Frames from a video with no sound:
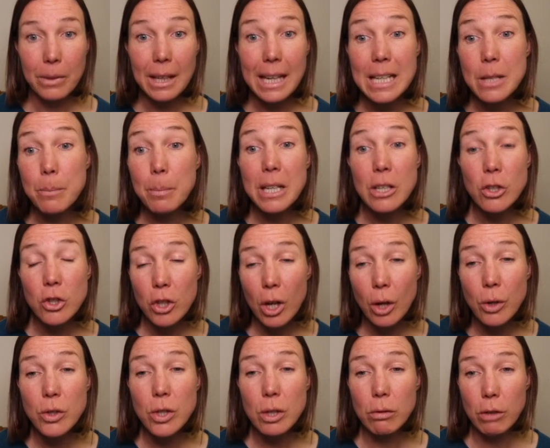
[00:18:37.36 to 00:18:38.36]
It's been
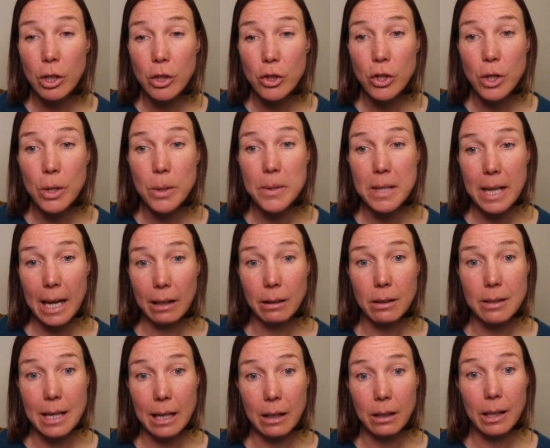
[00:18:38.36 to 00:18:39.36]
shown to reduce
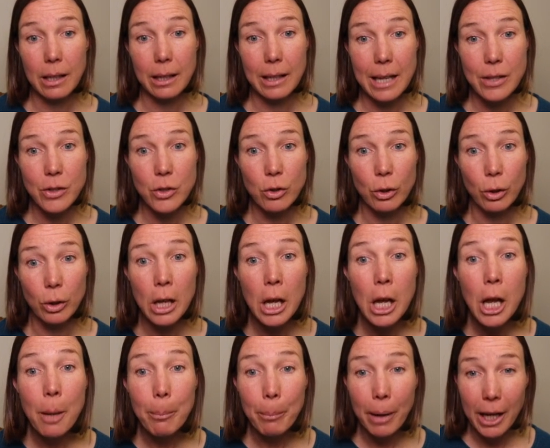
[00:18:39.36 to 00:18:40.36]
LDL cholesterol
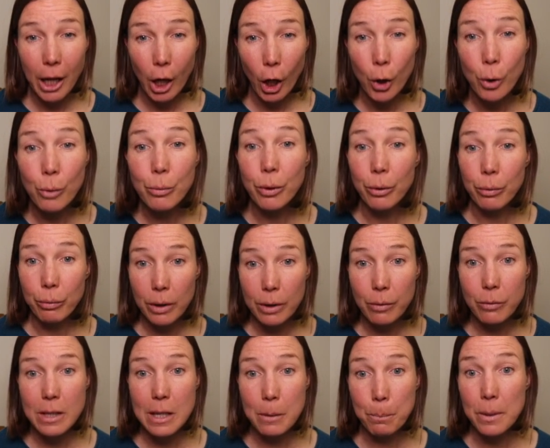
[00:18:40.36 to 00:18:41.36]
by over
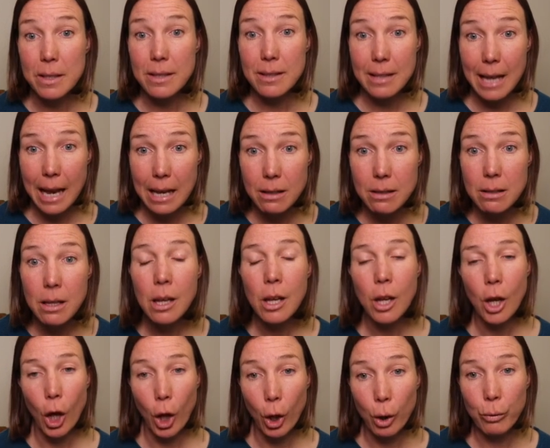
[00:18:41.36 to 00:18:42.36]
50%
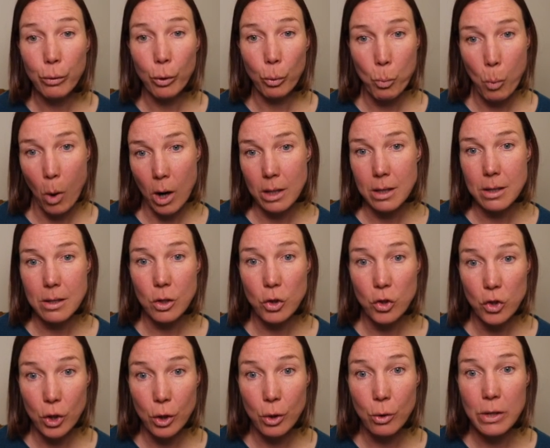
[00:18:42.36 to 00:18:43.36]
over 1 to
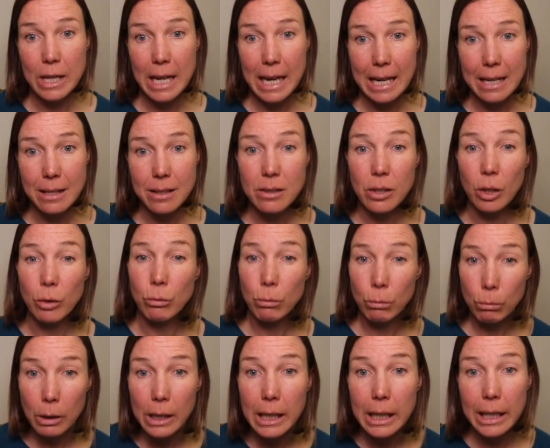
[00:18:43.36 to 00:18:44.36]
2 years, so
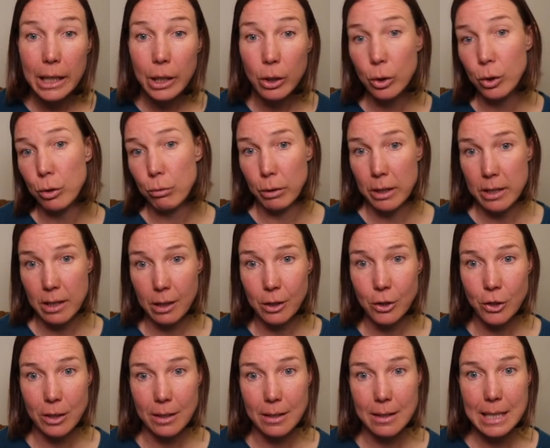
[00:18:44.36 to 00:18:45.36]
really good
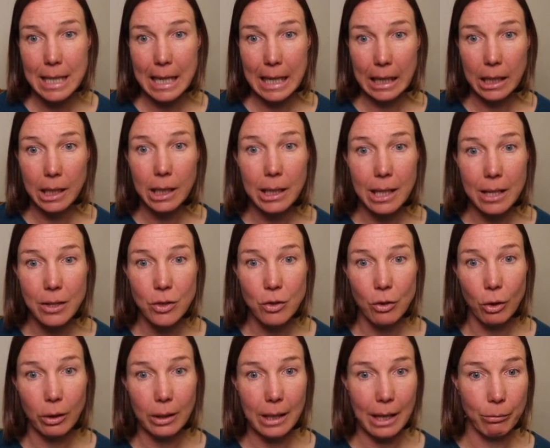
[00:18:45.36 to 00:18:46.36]
reductions in
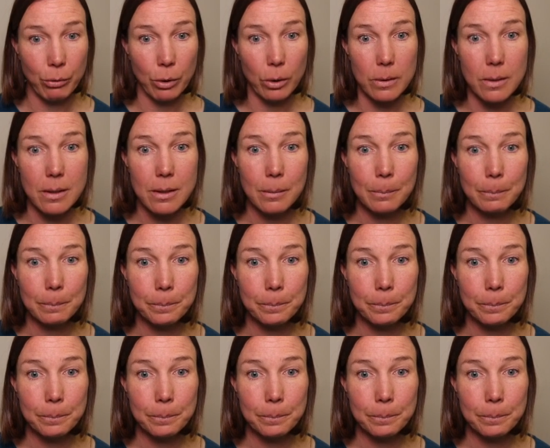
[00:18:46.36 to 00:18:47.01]
cholesterol levels.